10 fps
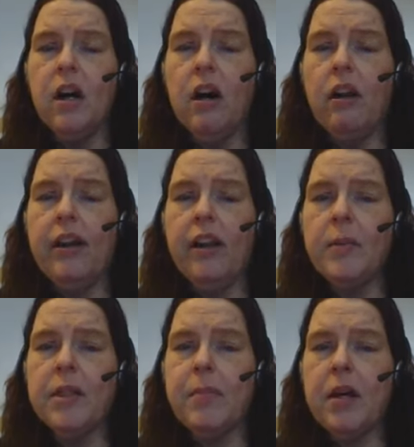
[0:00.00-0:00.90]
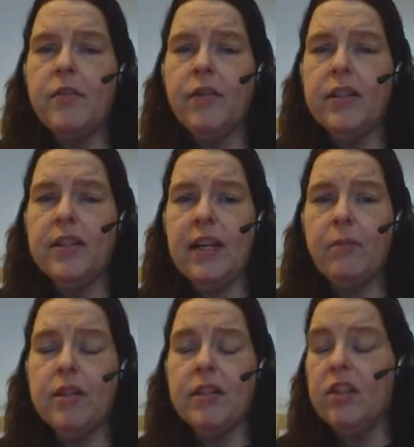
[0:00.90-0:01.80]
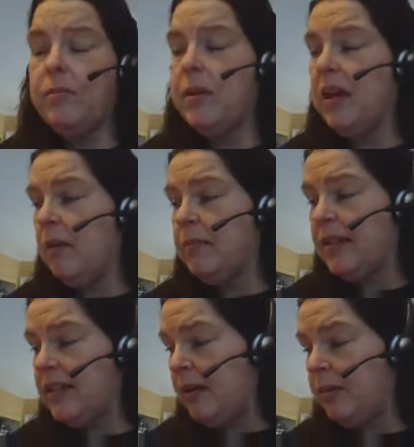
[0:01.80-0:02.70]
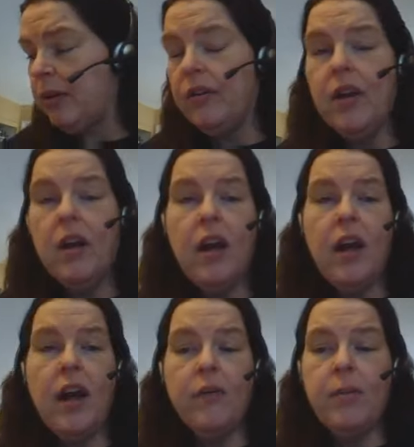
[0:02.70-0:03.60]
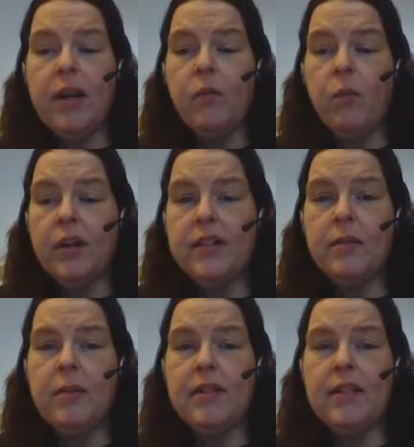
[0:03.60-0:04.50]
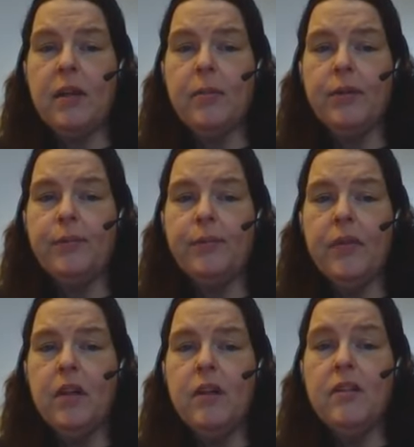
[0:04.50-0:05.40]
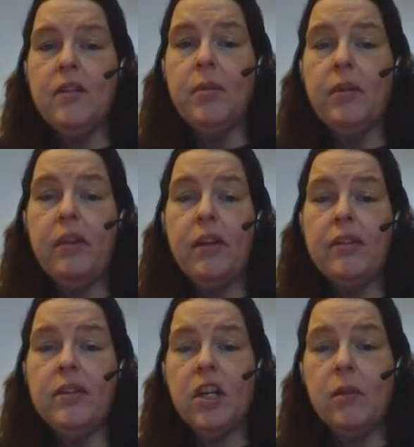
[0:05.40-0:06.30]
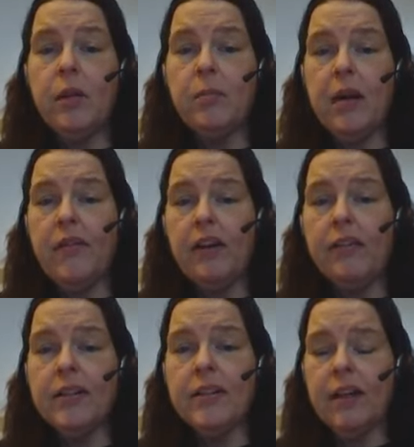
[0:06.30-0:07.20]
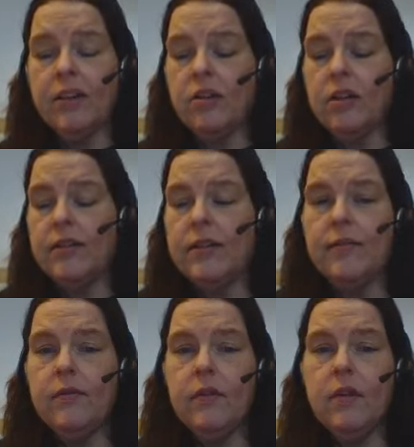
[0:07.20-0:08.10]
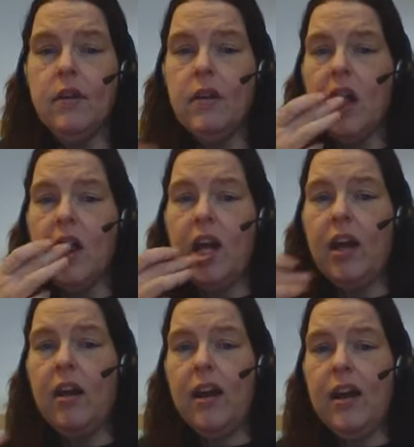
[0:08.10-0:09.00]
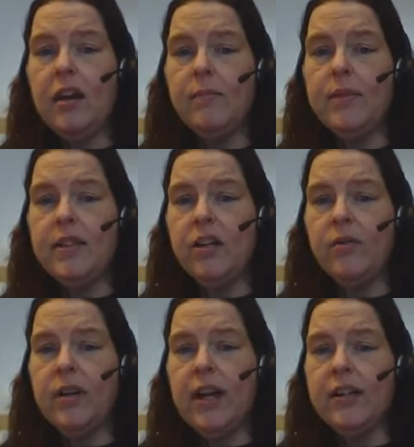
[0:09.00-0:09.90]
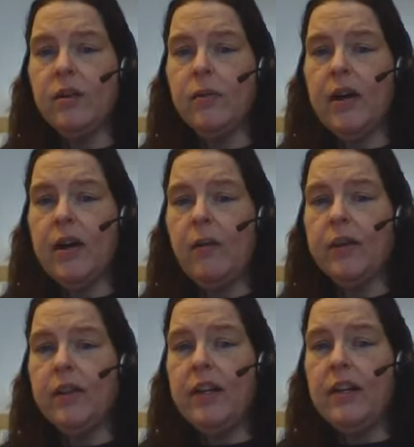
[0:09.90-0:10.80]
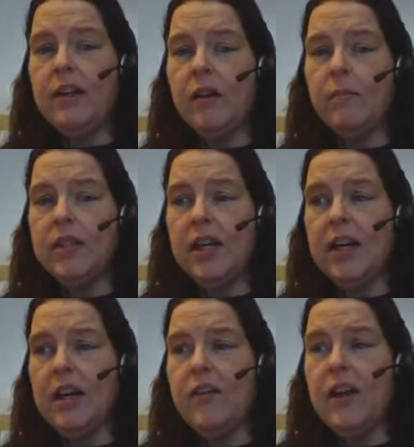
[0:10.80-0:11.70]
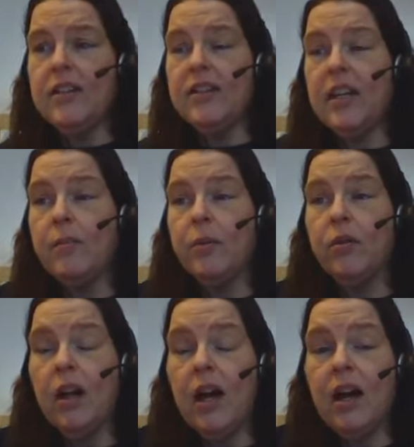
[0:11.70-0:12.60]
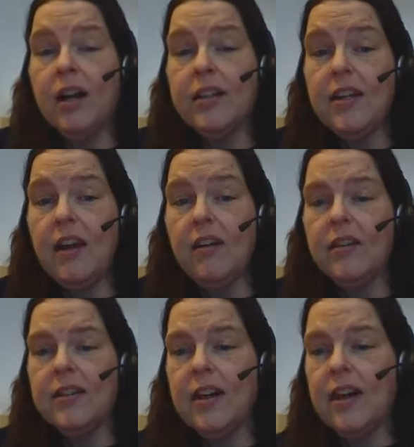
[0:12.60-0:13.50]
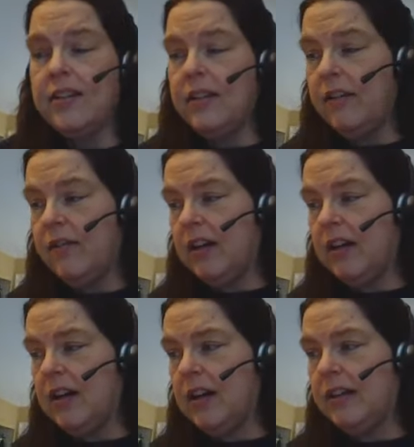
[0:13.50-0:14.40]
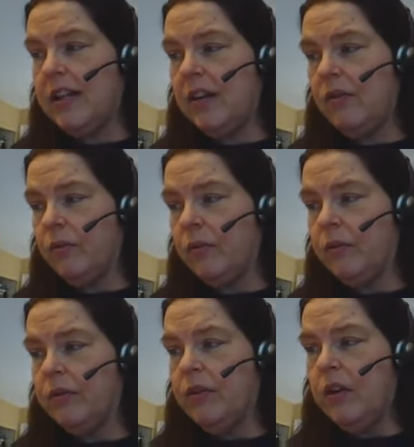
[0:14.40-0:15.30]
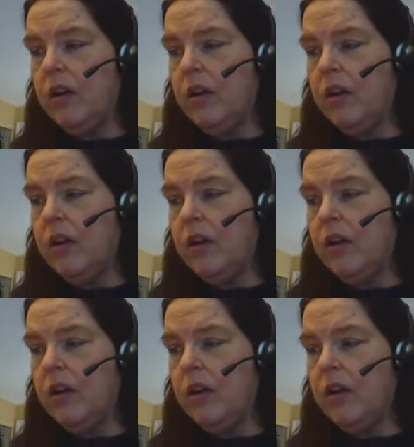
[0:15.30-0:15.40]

All elements bond for the same reason, to become stable. Everybody wants to be stable. Stability is determined by valence electrons. And atoms tend to react in a way that would lead them to have a stable octet, this idea of the octet rule.